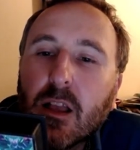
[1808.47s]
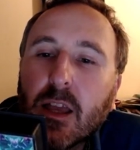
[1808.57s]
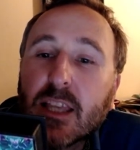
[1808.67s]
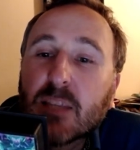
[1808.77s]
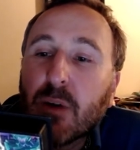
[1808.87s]

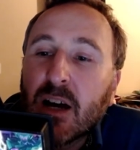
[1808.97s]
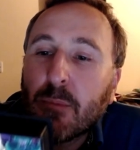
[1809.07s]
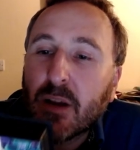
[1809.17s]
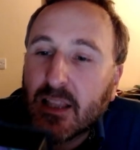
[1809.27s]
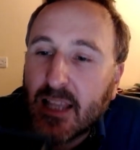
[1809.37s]
inspired
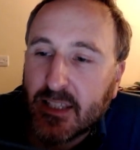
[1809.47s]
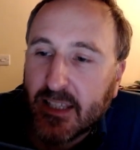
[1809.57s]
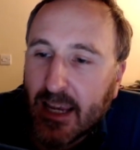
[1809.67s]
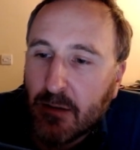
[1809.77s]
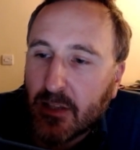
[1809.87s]
by classic
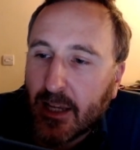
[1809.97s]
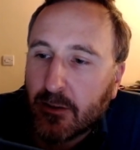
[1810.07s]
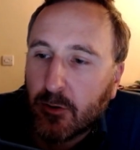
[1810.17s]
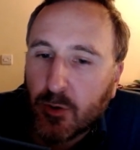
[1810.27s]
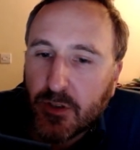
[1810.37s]
games like
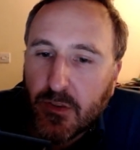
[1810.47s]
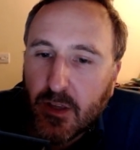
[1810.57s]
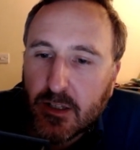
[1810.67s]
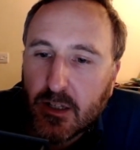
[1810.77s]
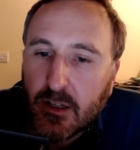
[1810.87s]
Lords of
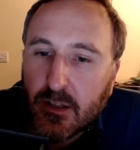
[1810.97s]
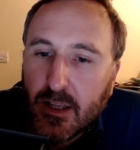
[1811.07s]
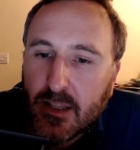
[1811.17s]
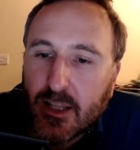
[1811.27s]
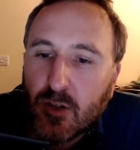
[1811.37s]
Thunder,
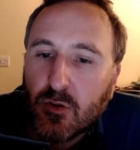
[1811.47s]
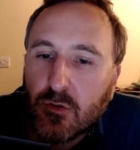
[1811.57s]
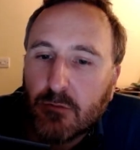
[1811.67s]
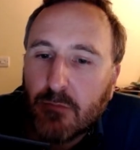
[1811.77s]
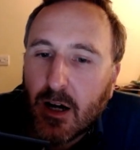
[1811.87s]

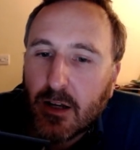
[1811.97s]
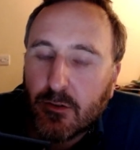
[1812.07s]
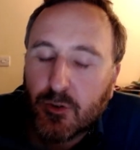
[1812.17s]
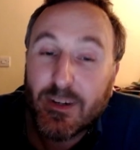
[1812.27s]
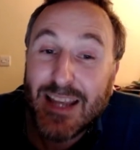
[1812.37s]

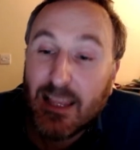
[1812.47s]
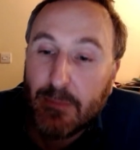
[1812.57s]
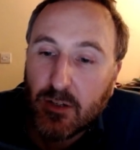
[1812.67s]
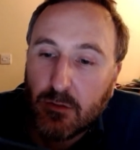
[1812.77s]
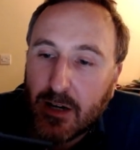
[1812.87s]

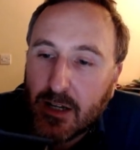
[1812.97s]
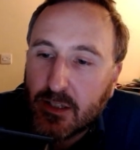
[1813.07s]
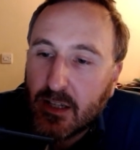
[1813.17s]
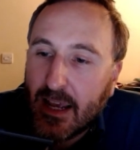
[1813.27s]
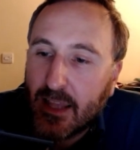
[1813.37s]
Elemental
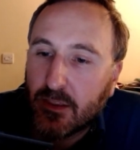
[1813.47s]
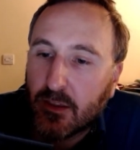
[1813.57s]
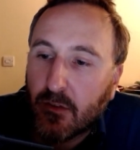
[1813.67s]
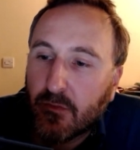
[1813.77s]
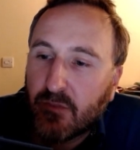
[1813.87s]
Master, and
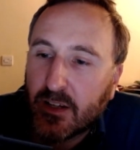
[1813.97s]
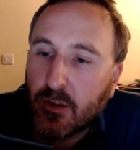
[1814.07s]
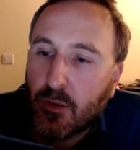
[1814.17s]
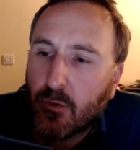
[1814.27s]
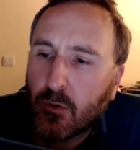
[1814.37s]
Thunder
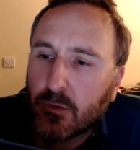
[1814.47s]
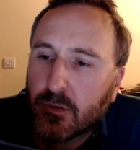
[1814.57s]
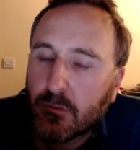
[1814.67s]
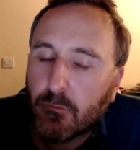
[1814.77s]
Force